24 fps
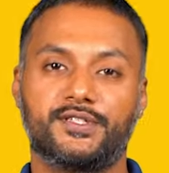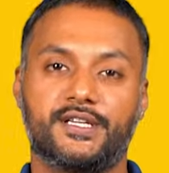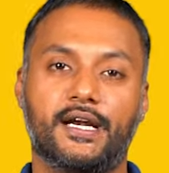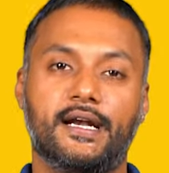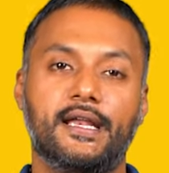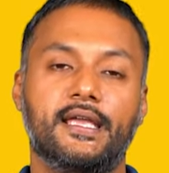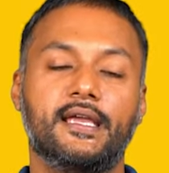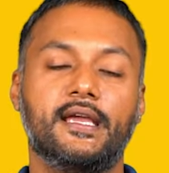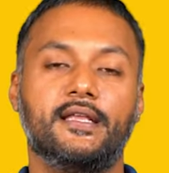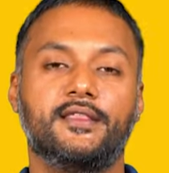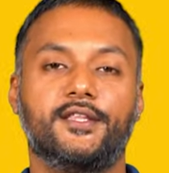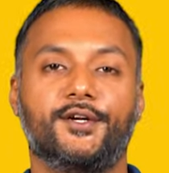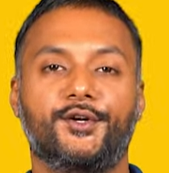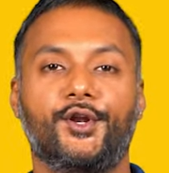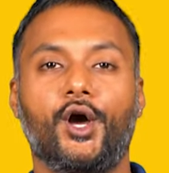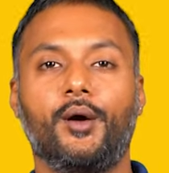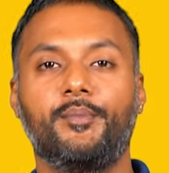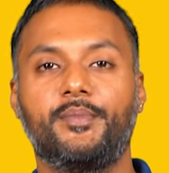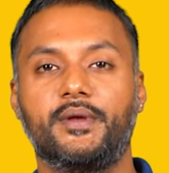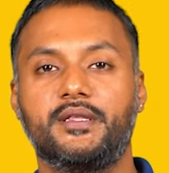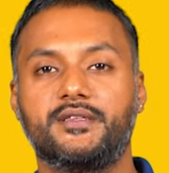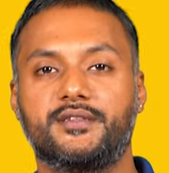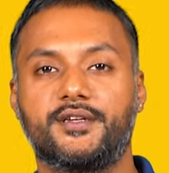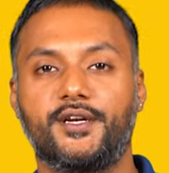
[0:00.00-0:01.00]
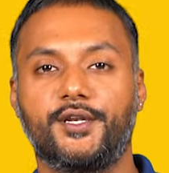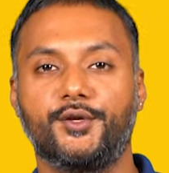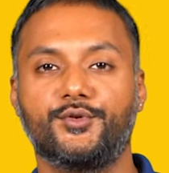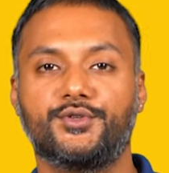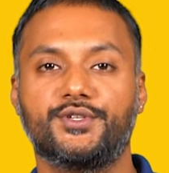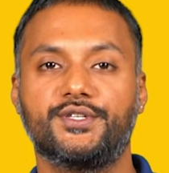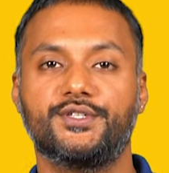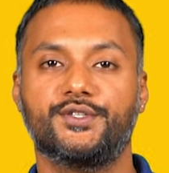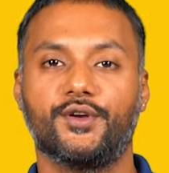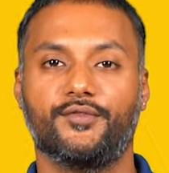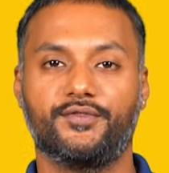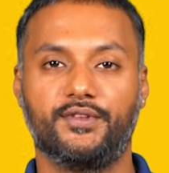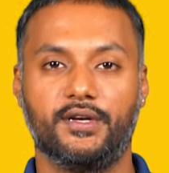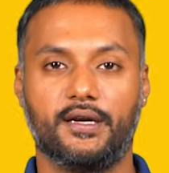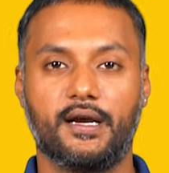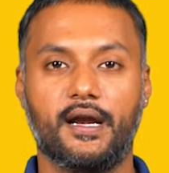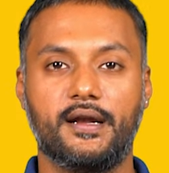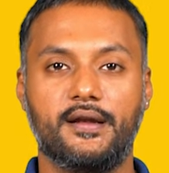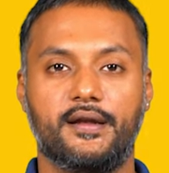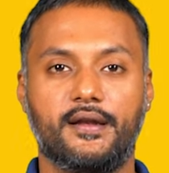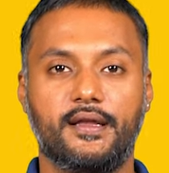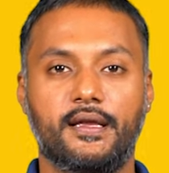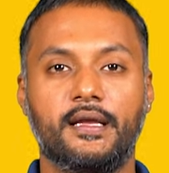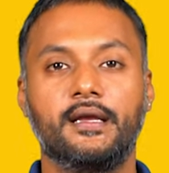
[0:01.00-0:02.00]
studying in the top institutions of the
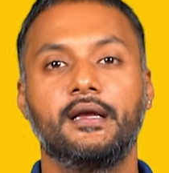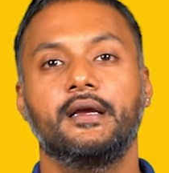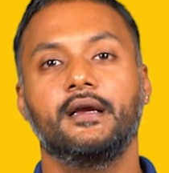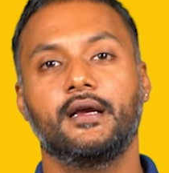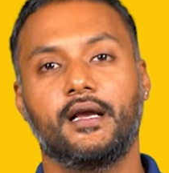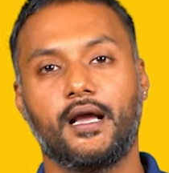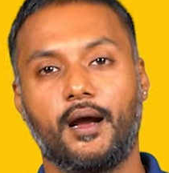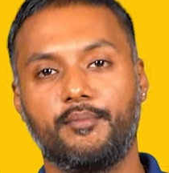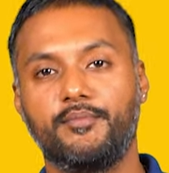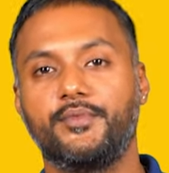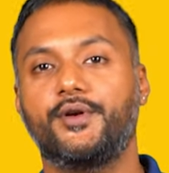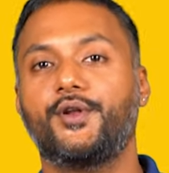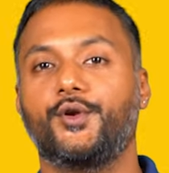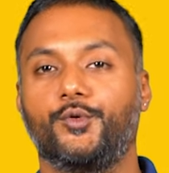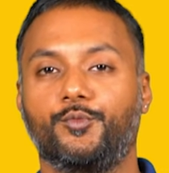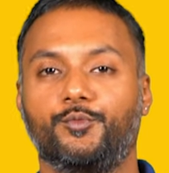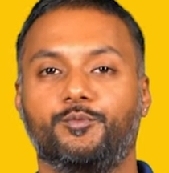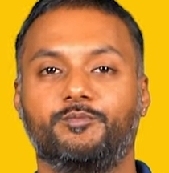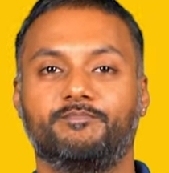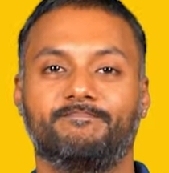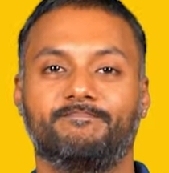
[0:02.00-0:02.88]
country come true.